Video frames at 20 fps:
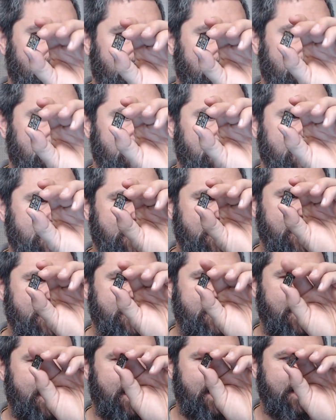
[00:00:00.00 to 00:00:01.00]
using these
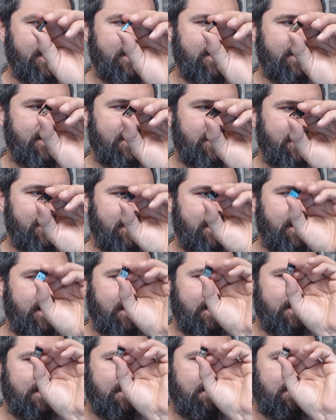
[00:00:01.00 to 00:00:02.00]
guys
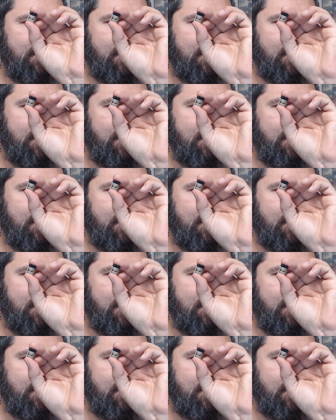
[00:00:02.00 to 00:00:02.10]
is